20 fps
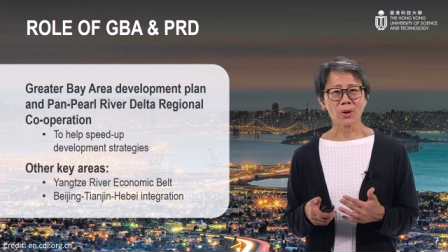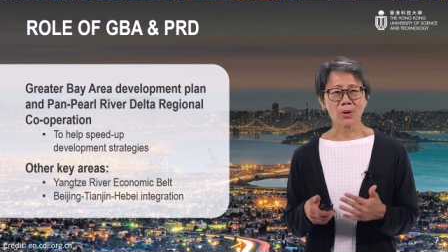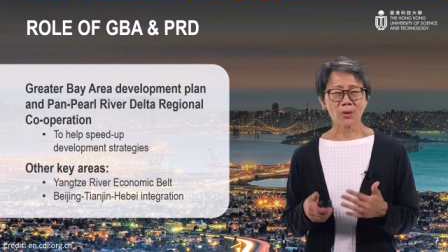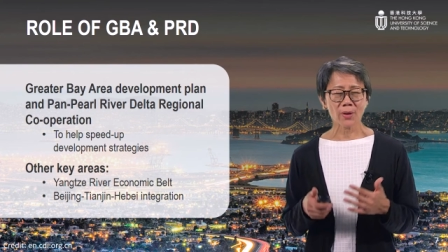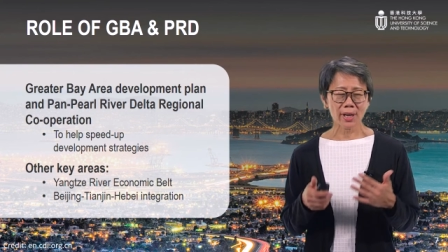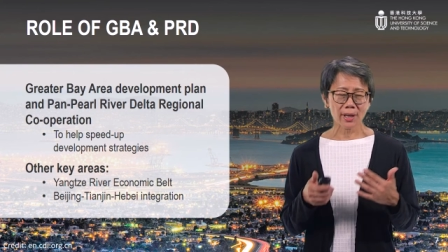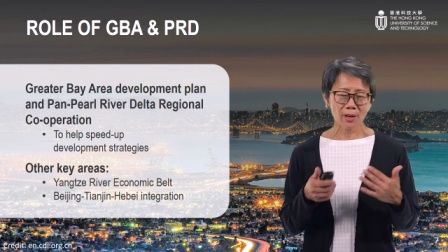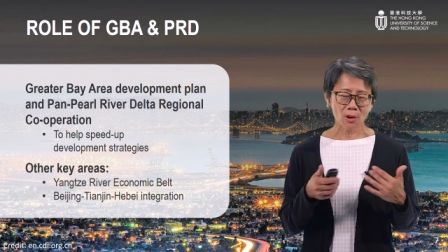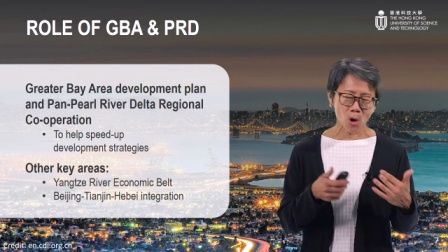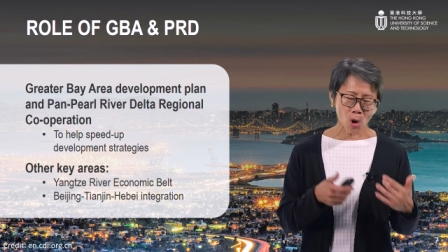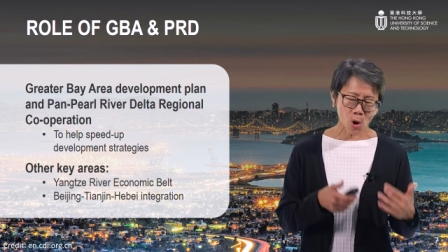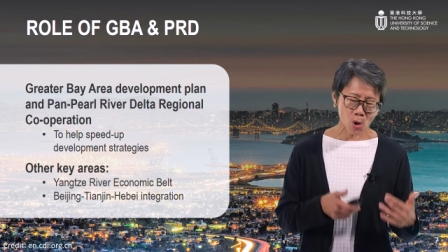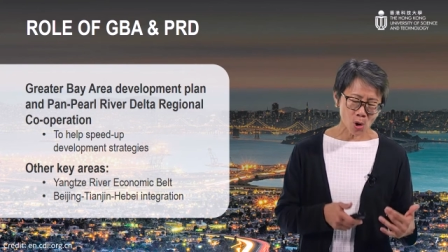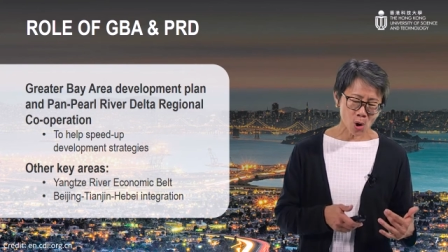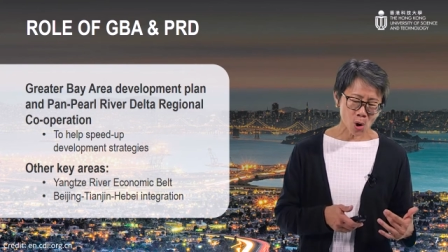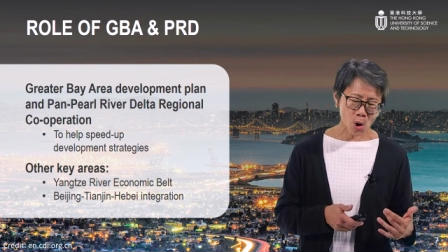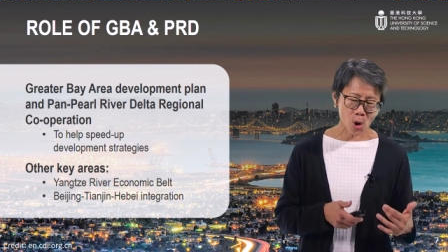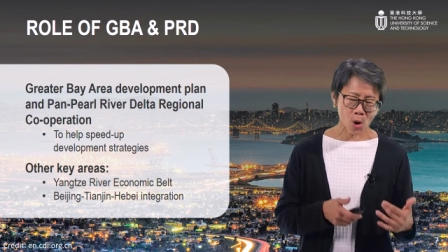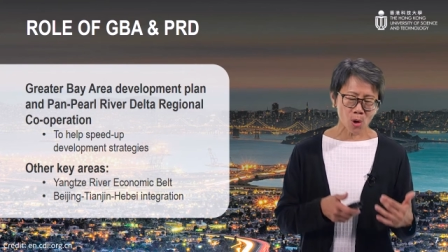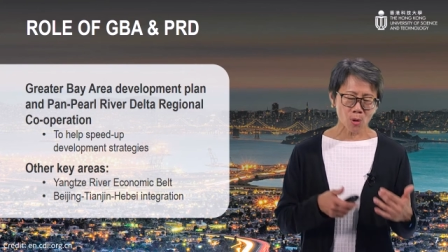We're in
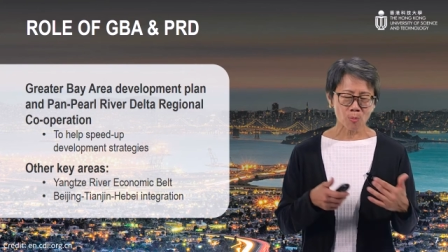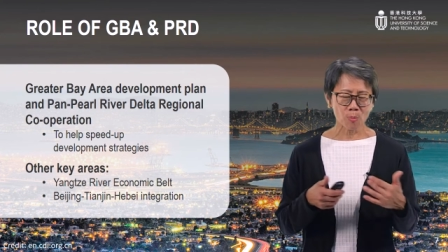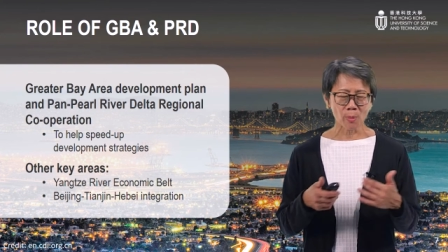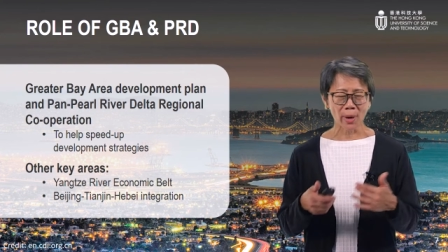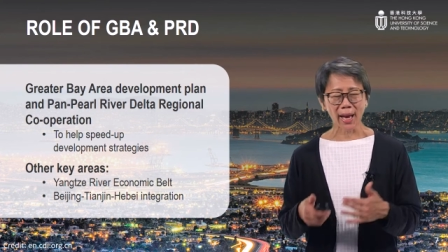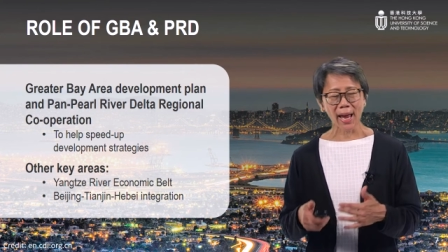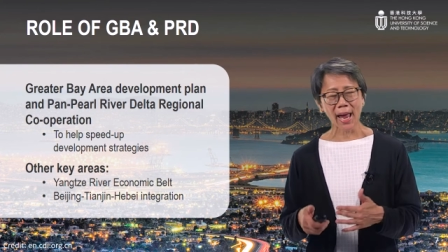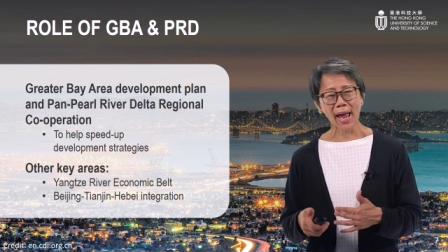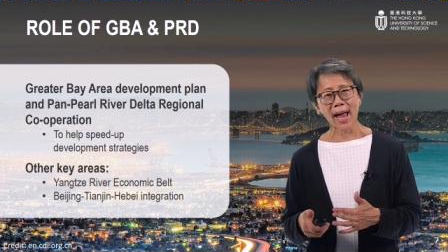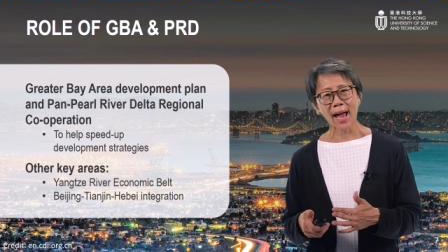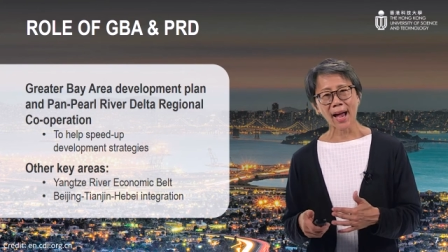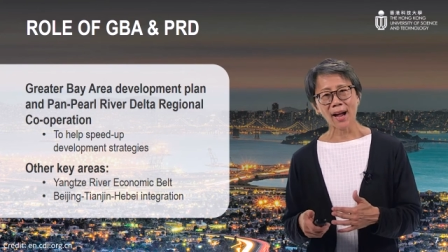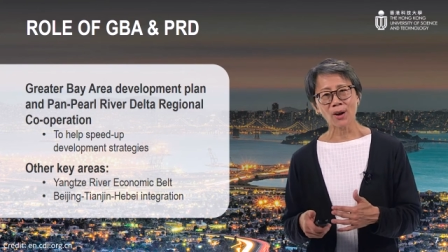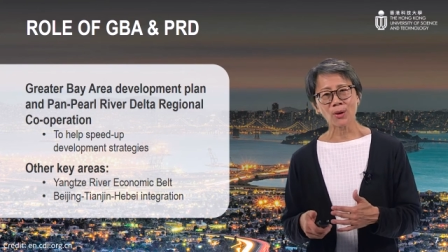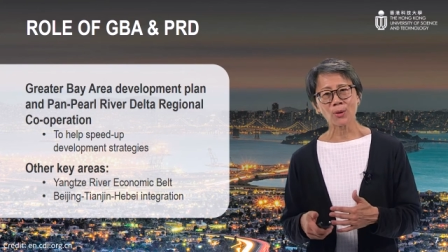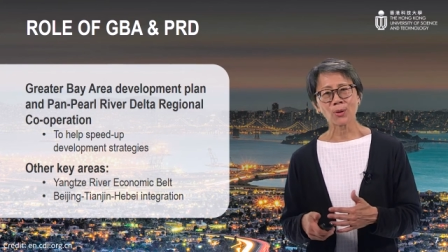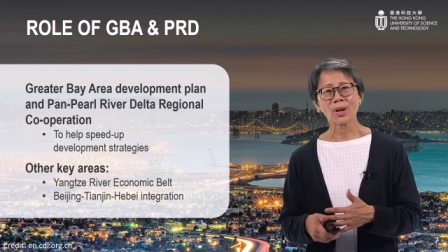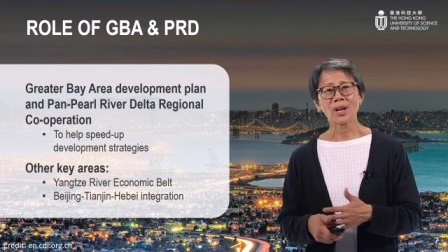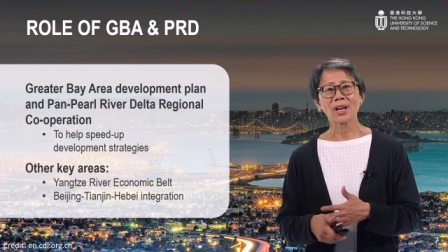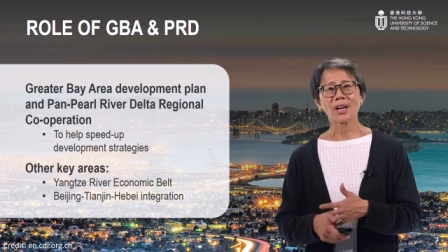Hong Kong,
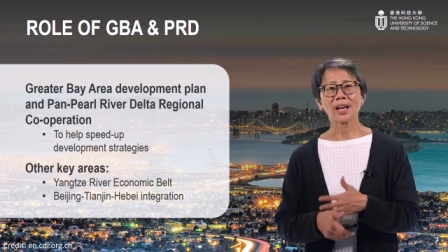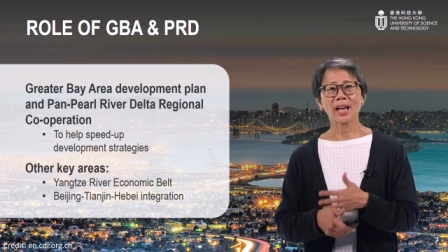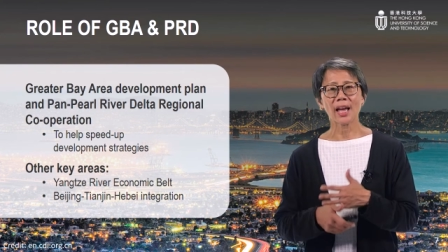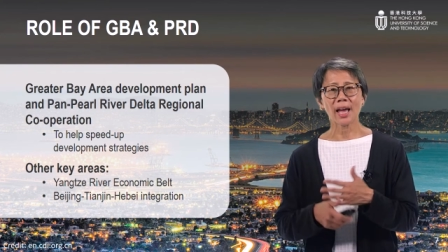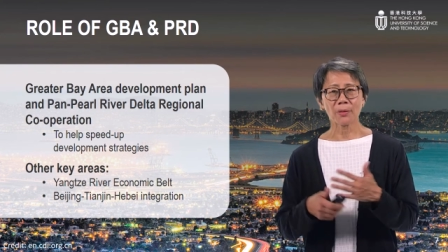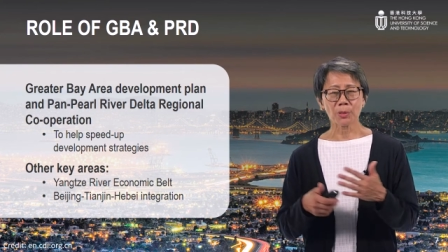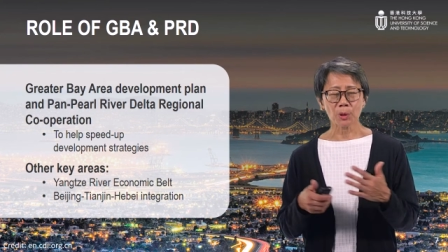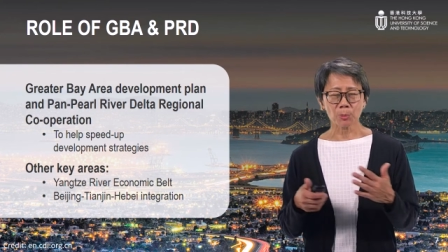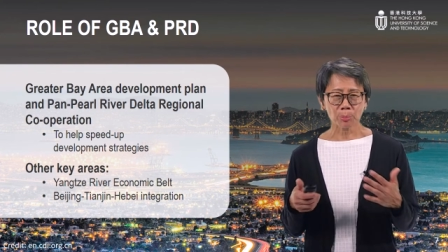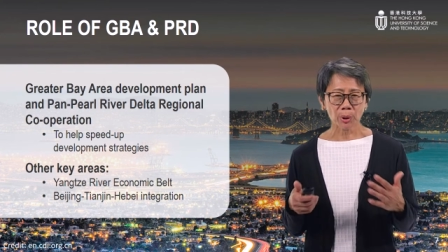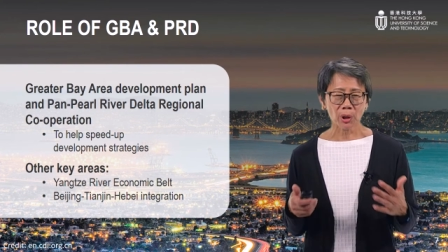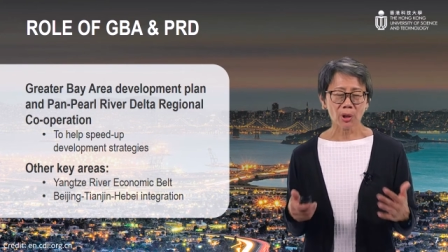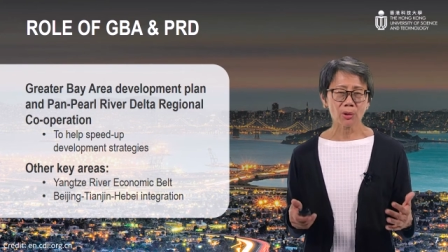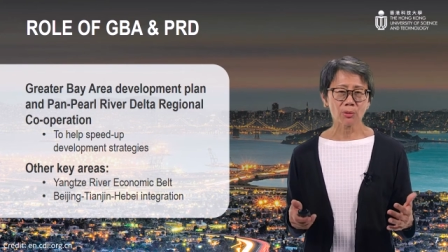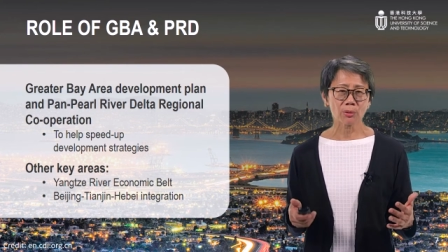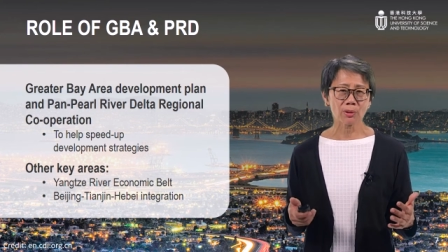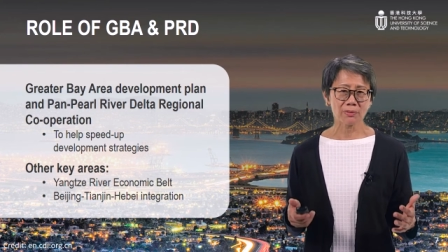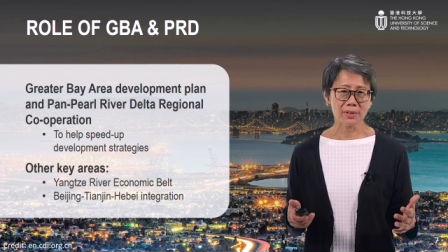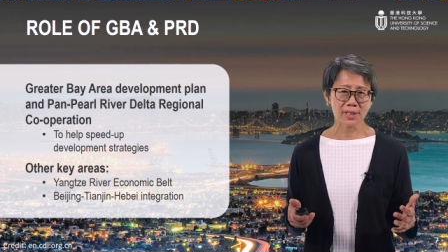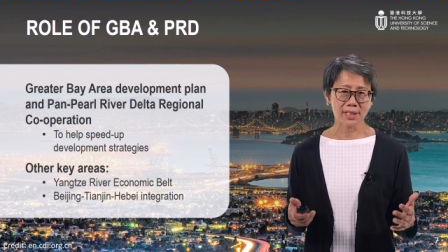Macau, and the
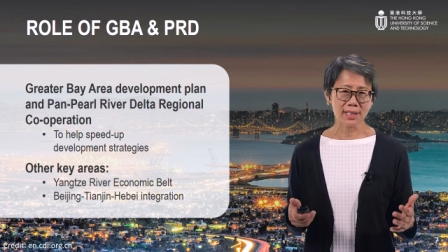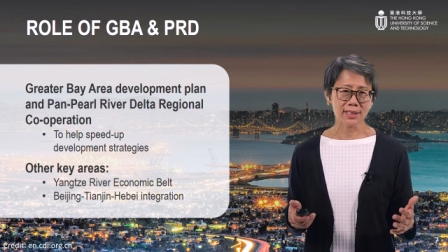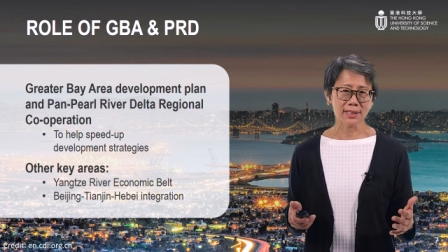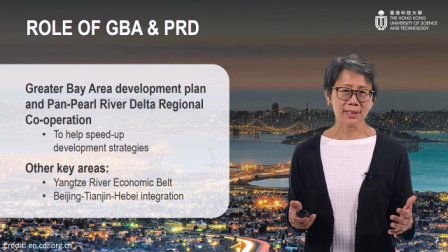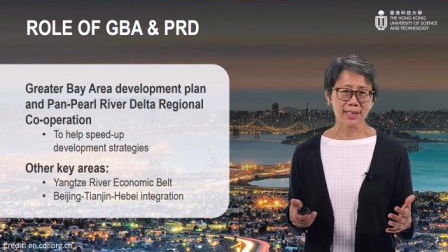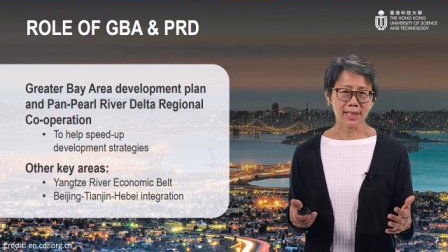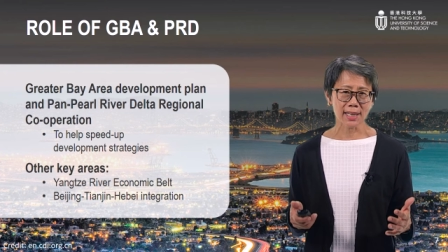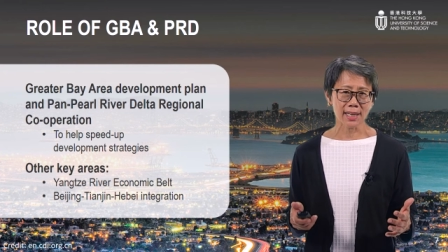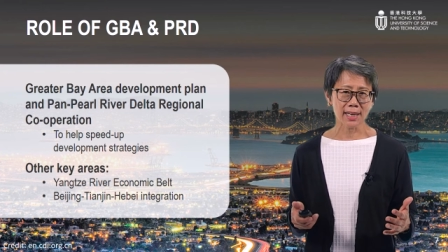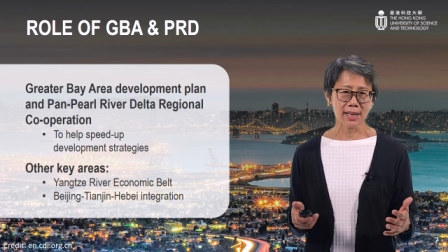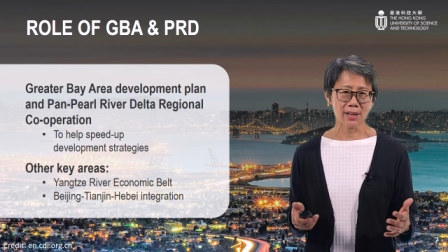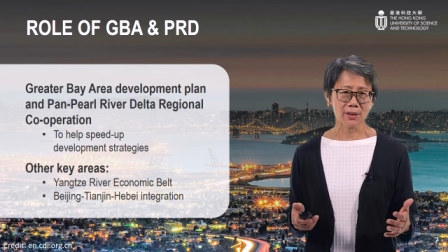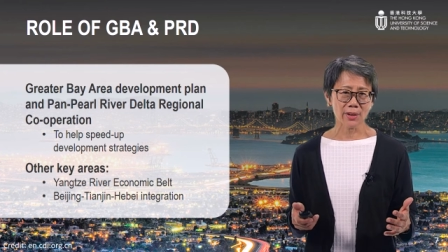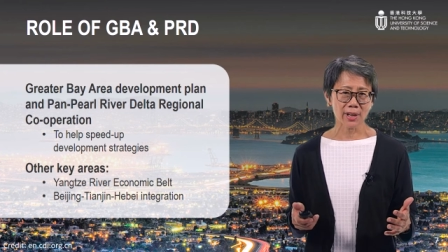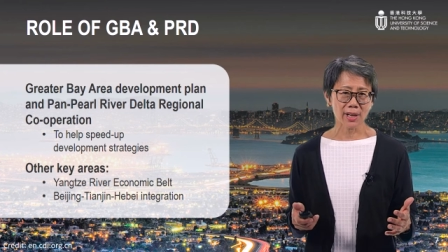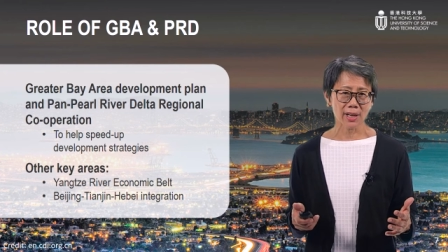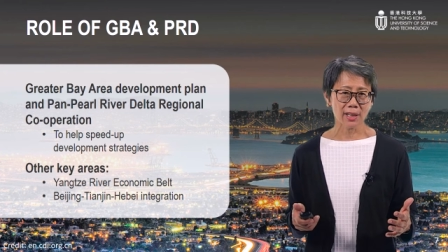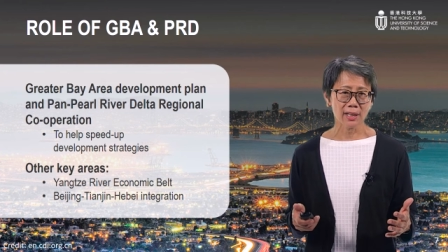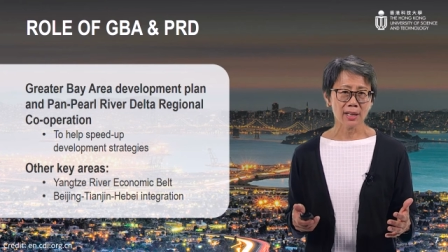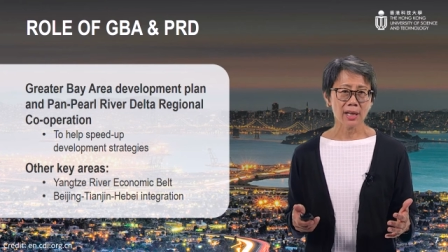Pearl River Delta
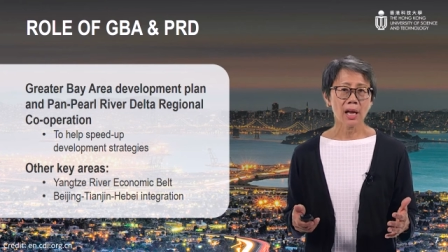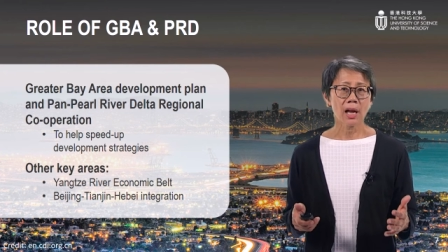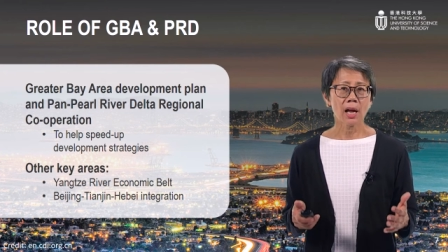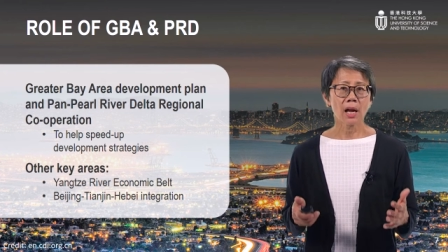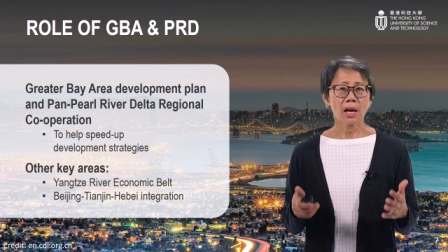area.